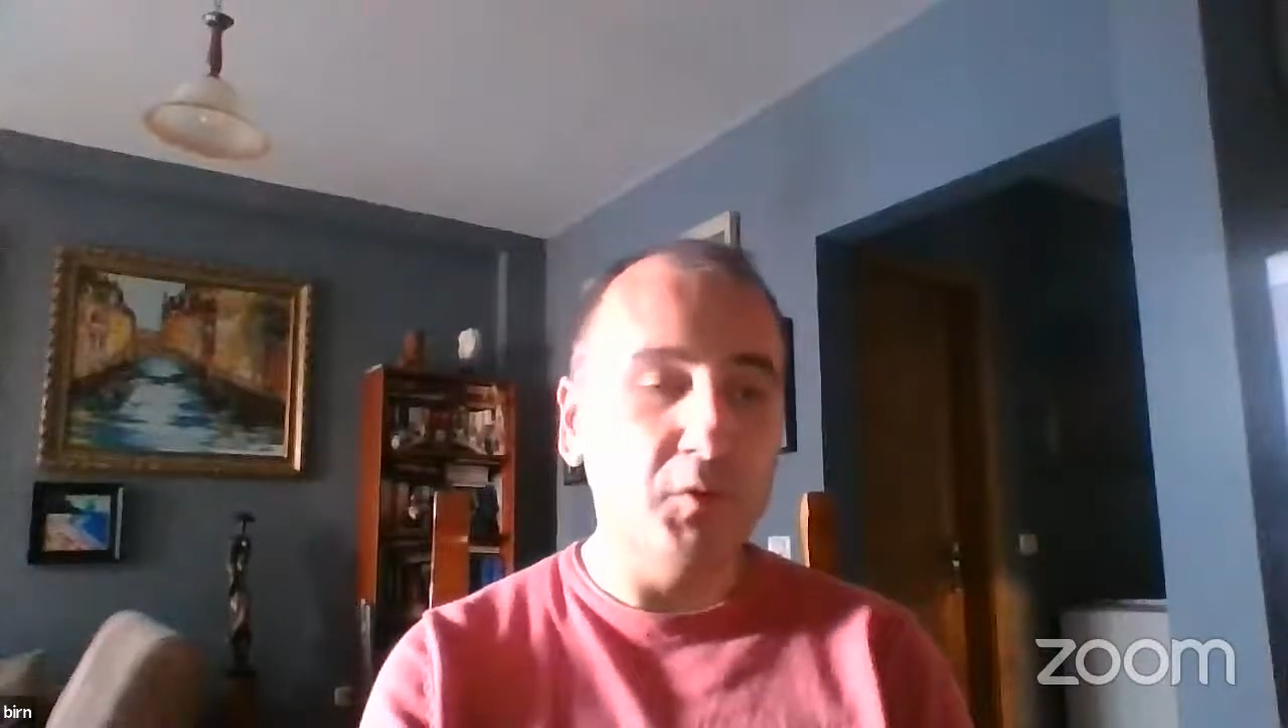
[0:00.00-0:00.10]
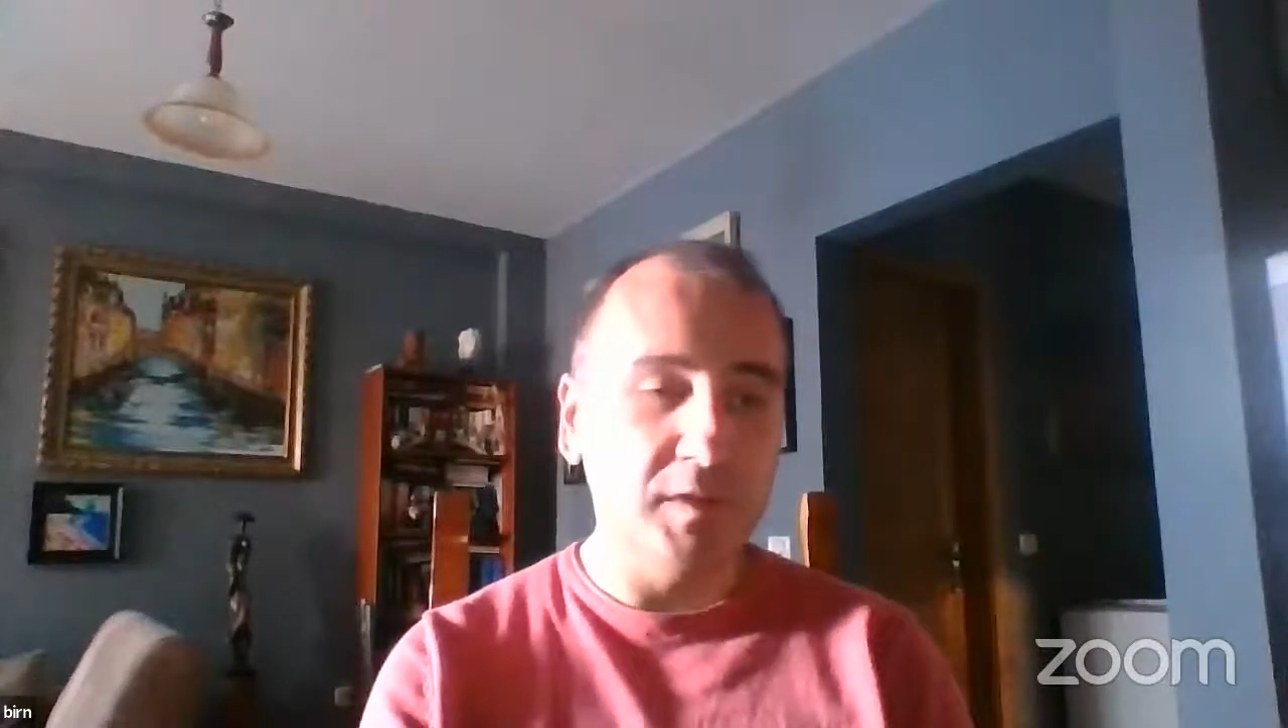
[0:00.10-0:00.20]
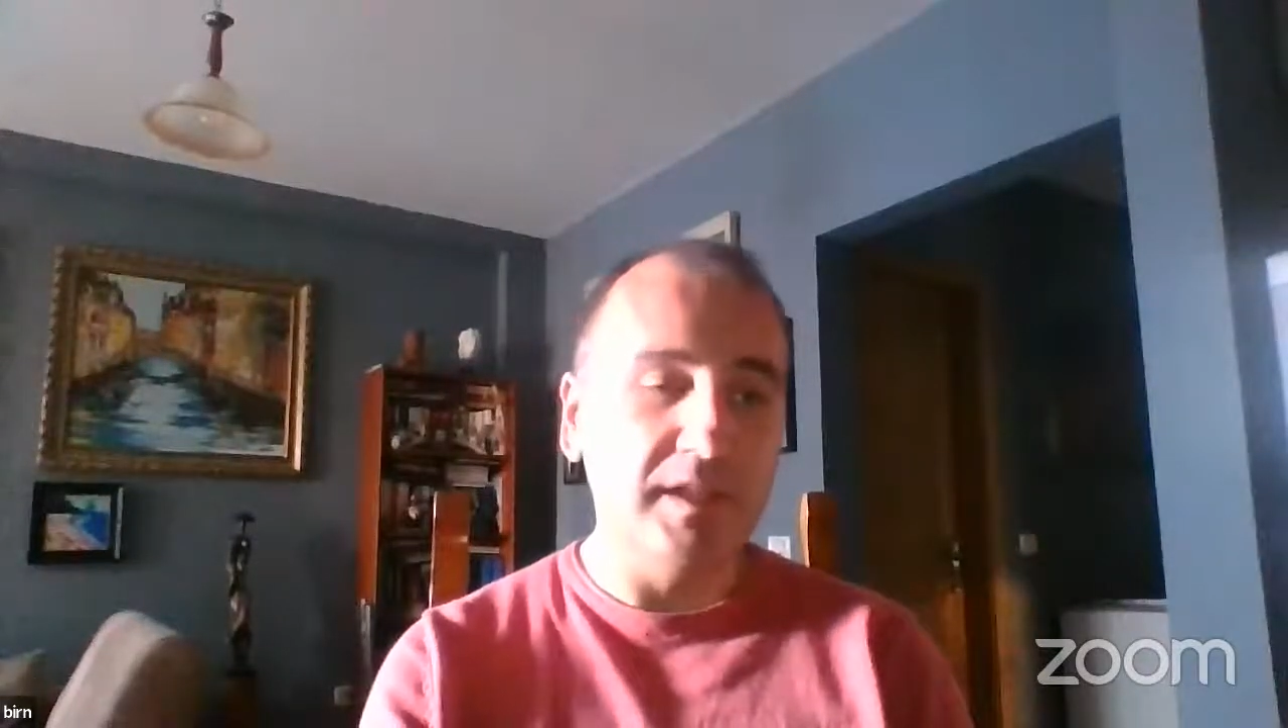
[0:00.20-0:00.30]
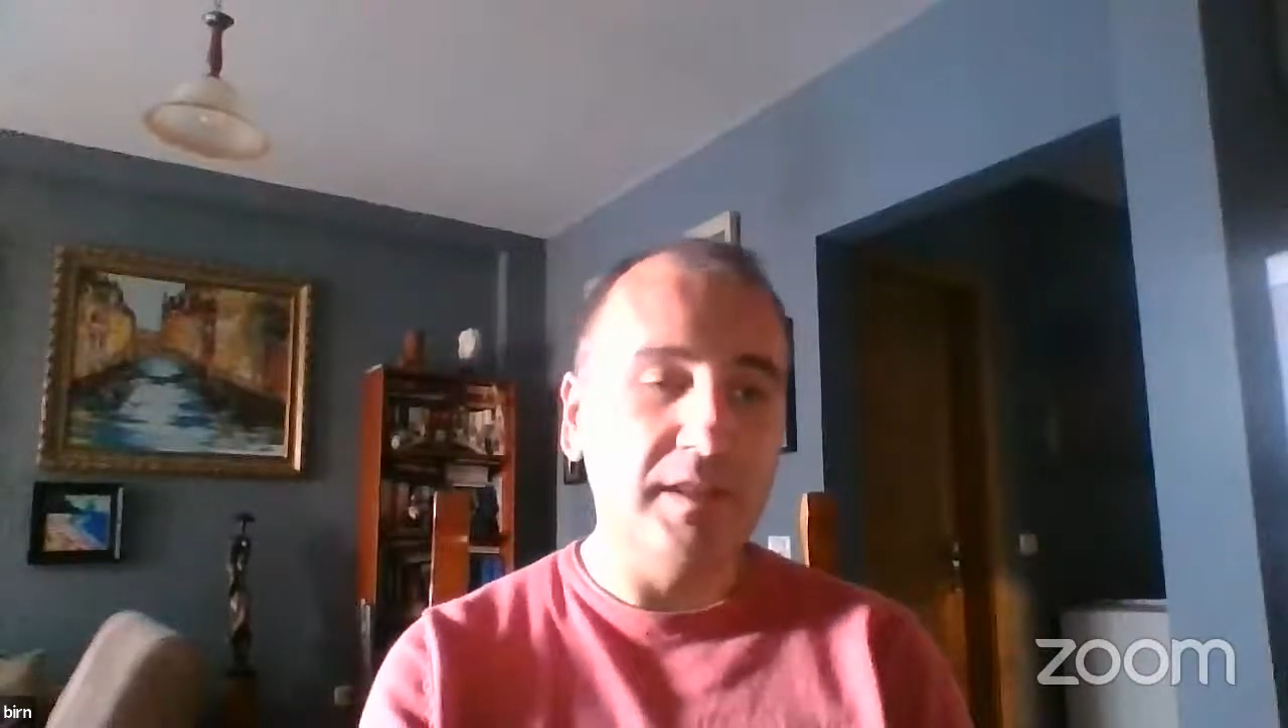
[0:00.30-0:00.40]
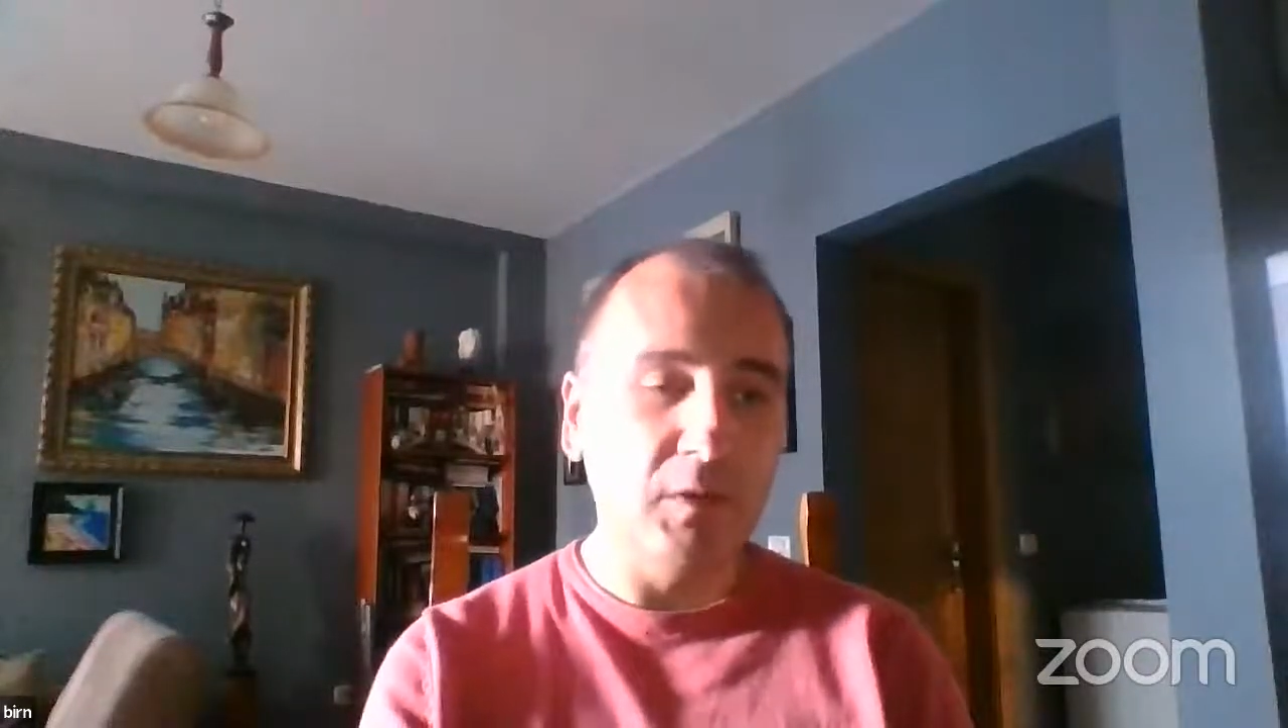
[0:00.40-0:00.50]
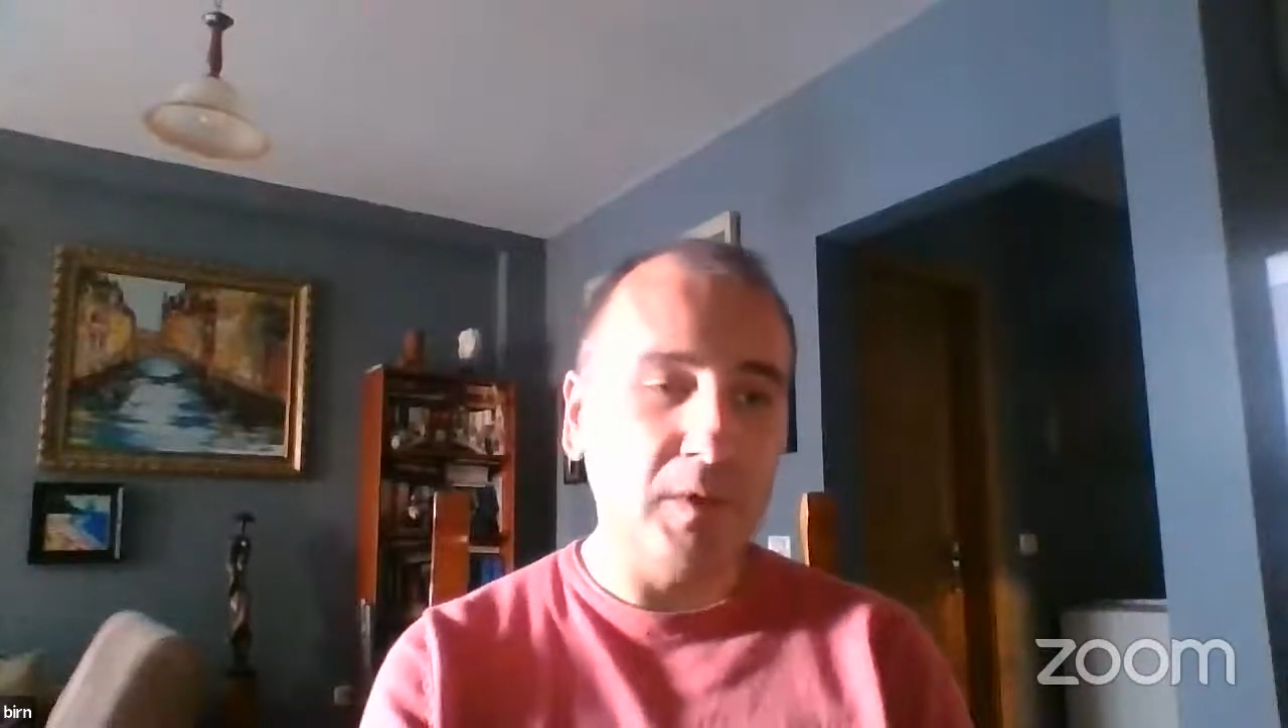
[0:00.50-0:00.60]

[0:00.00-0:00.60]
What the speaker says: you see in the